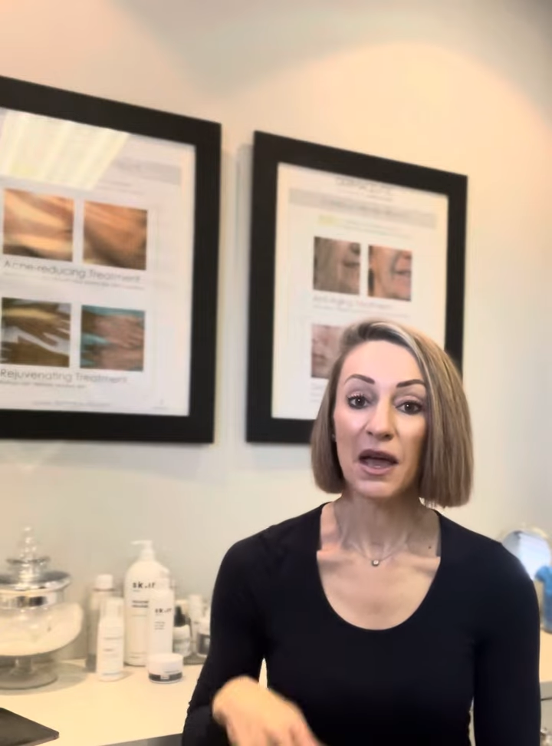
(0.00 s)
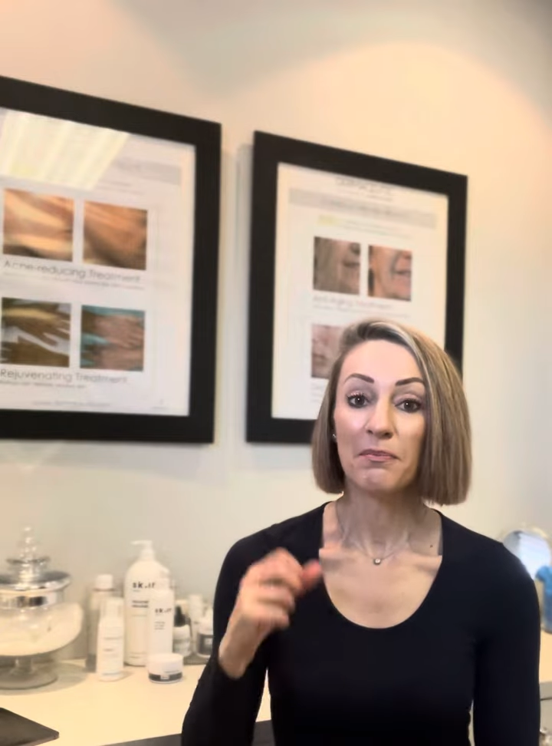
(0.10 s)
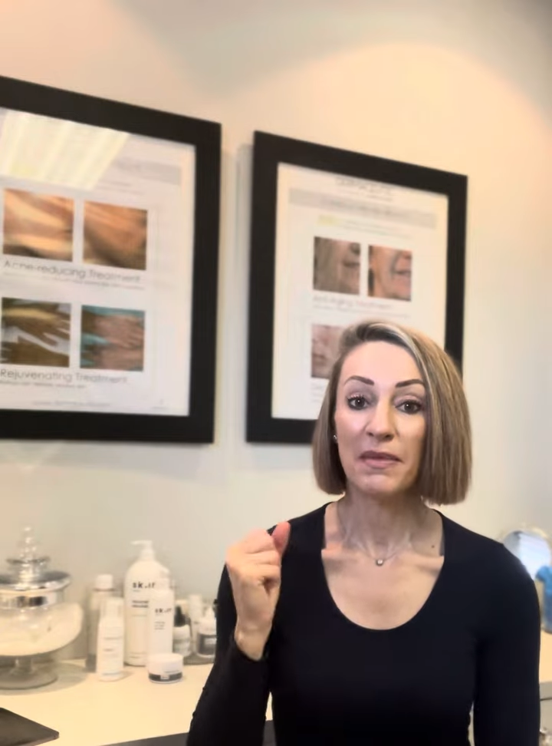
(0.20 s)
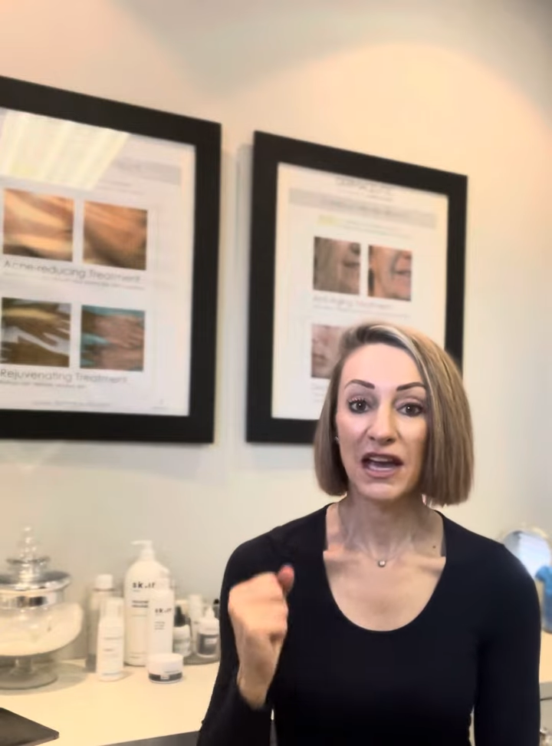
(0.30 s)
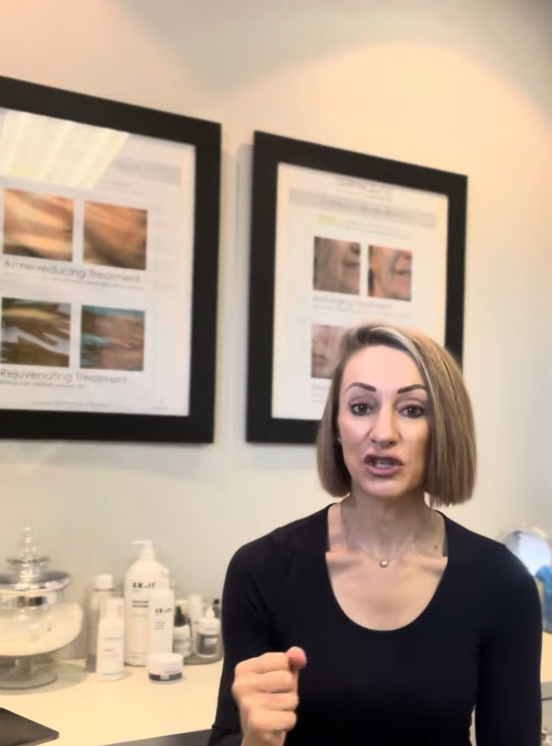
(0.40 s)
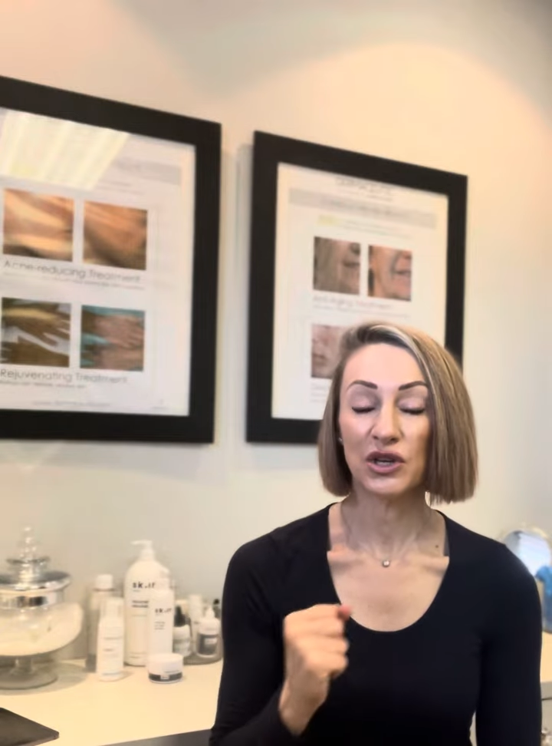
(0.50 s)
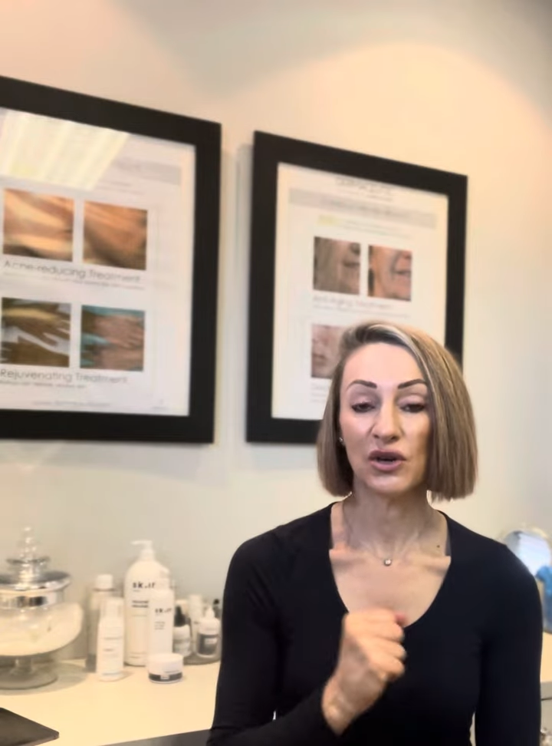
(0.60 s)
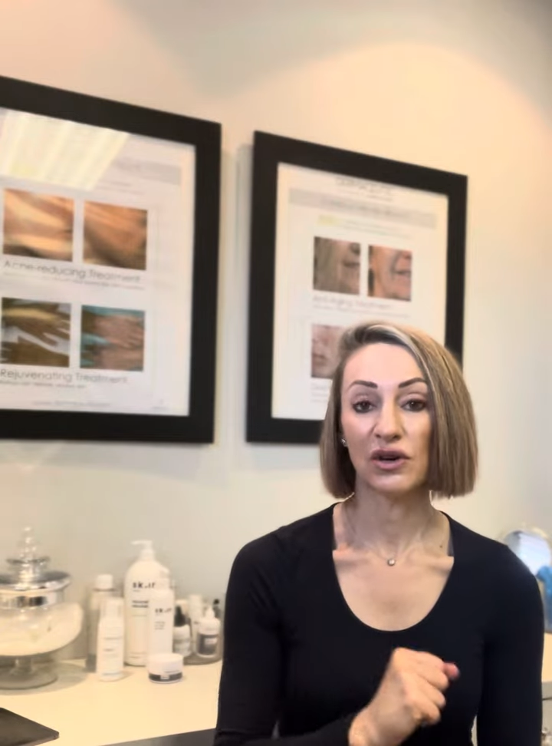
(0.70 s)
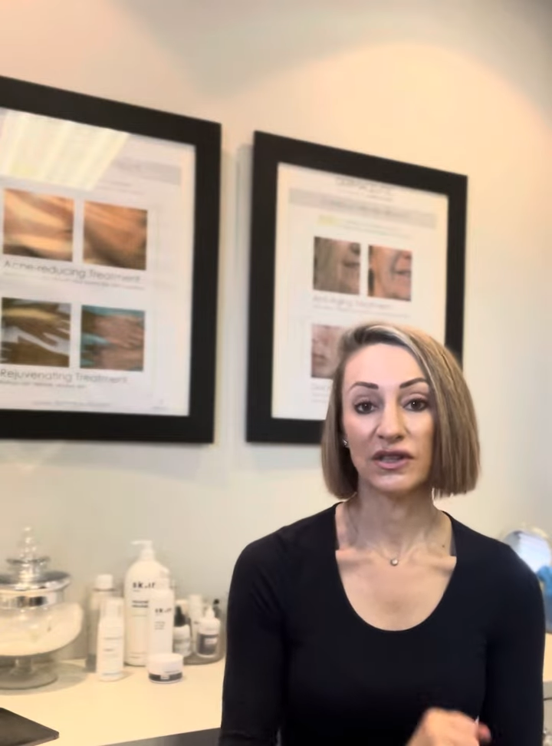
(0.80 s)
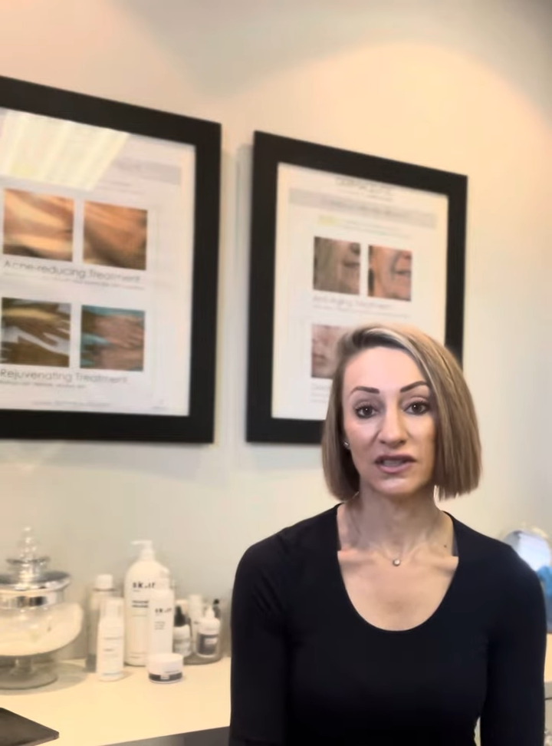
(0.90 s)
make sure you
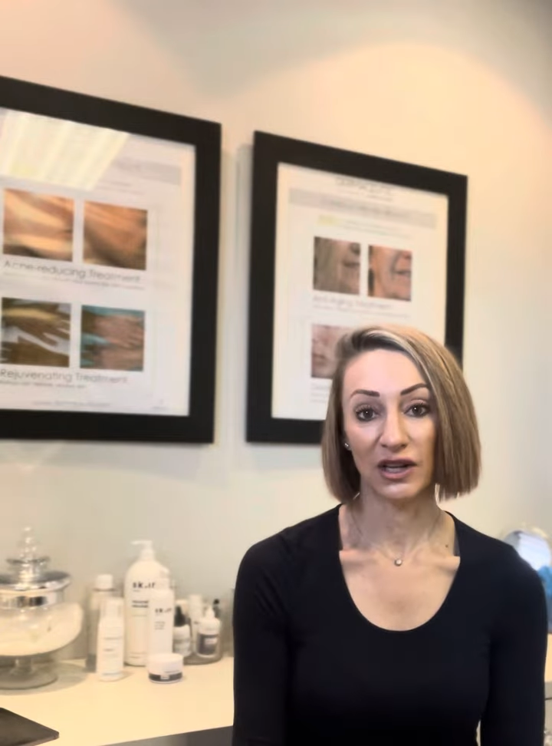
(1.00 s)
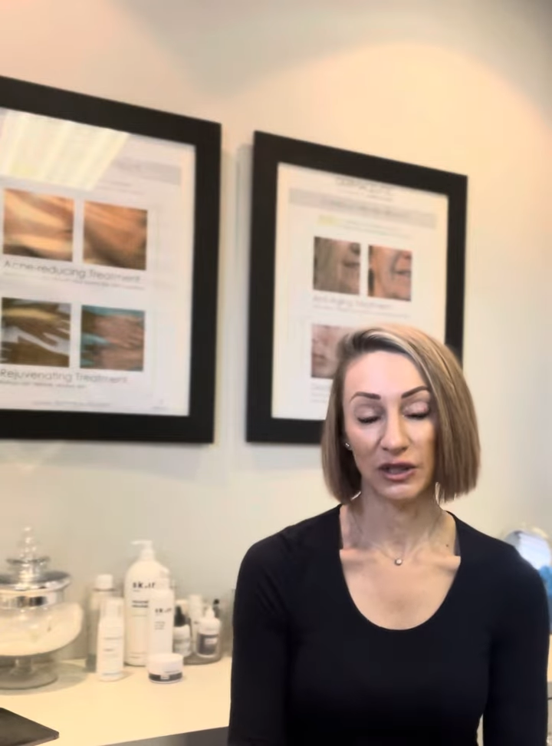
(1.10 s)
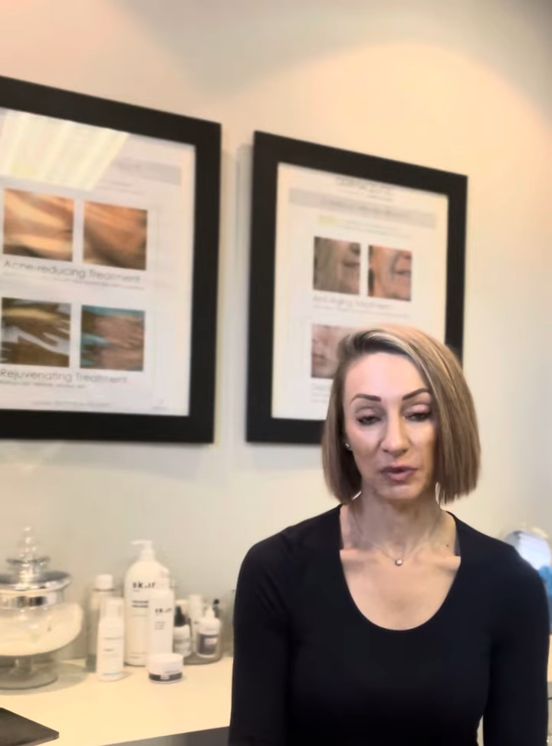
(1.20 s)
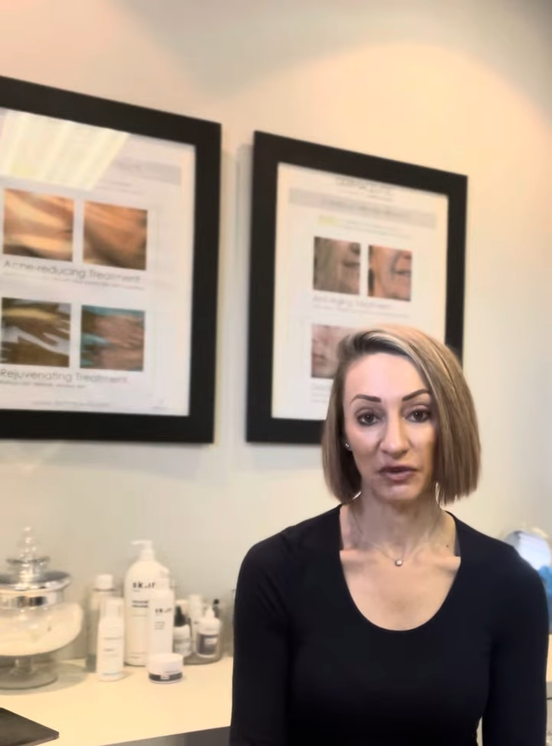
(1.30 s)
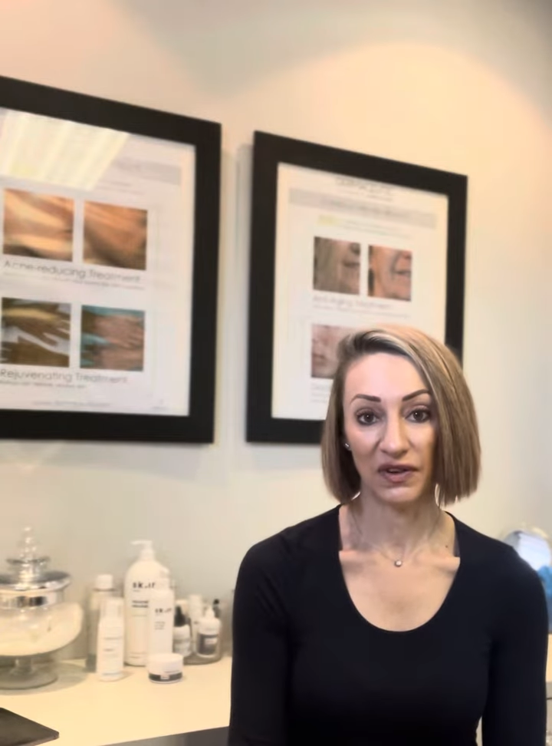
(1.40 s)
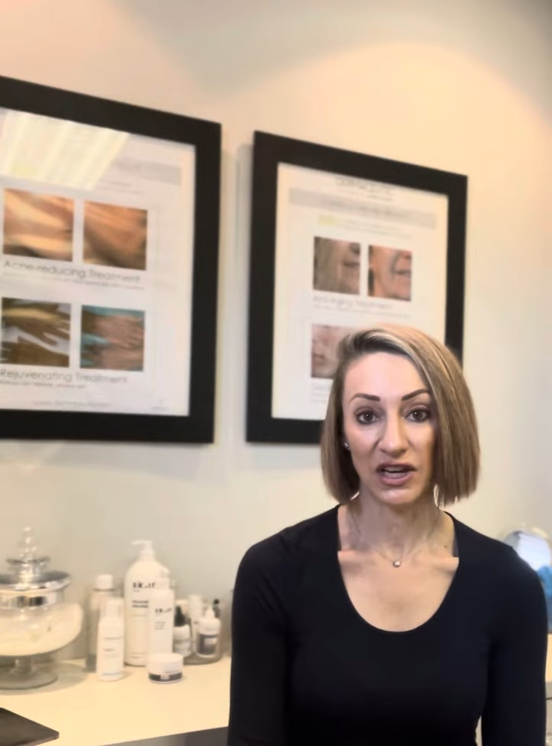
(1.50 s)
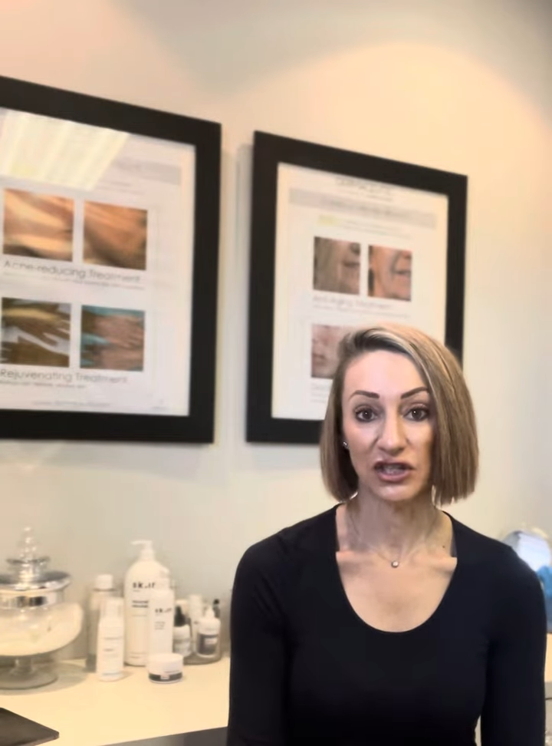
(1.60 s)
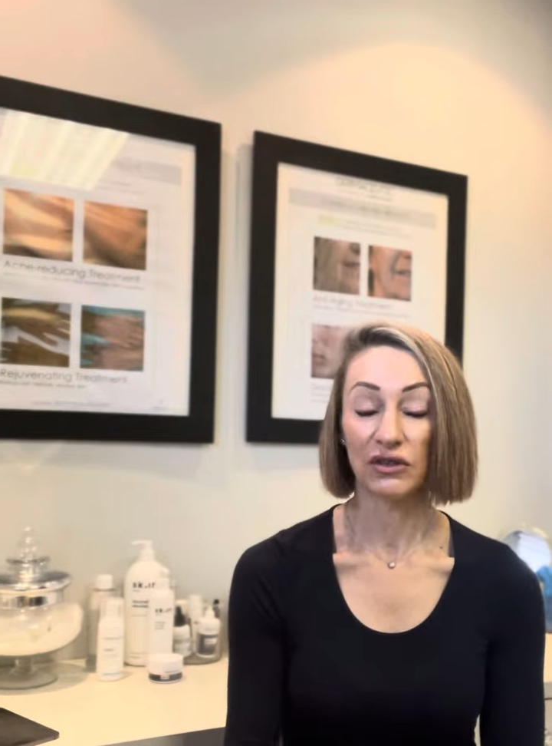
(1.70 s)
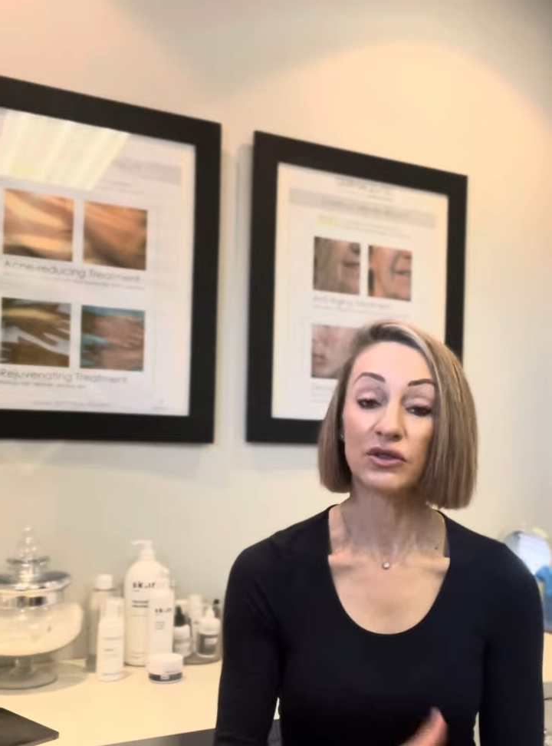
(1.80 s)
consult a professional